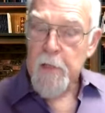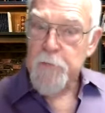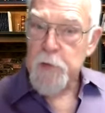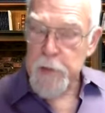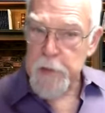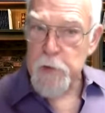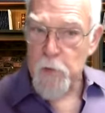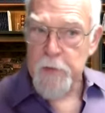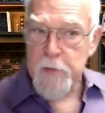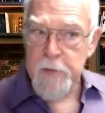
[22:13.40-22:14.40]
if she is
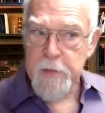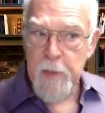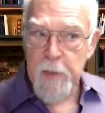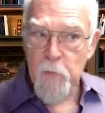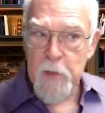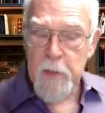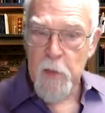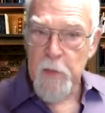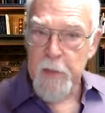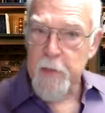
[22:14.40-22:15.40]
going to Disneyland one
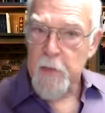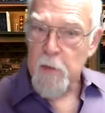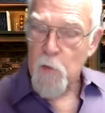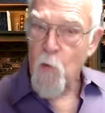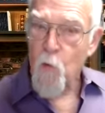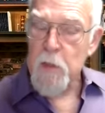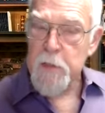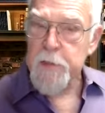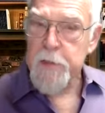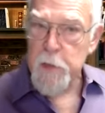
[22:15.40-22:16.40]
day a week, what
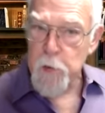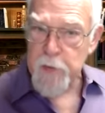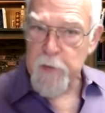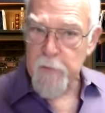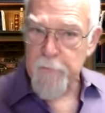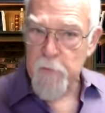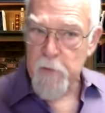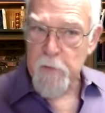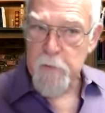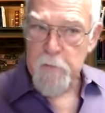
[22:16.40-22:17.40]
is she doing that
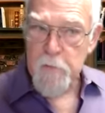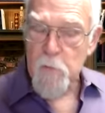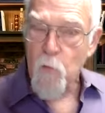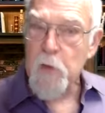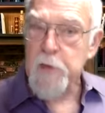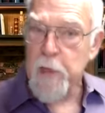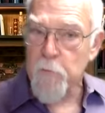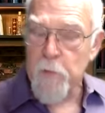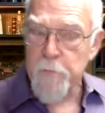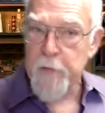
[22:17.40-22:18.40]
for? What is
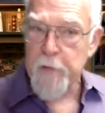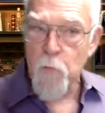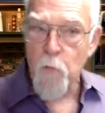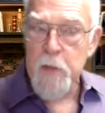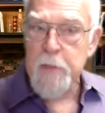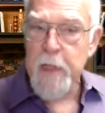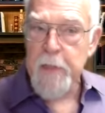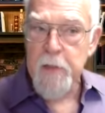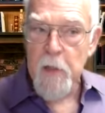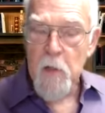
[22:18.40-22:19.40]
that repairing? What is
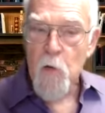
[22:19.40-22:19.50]
that?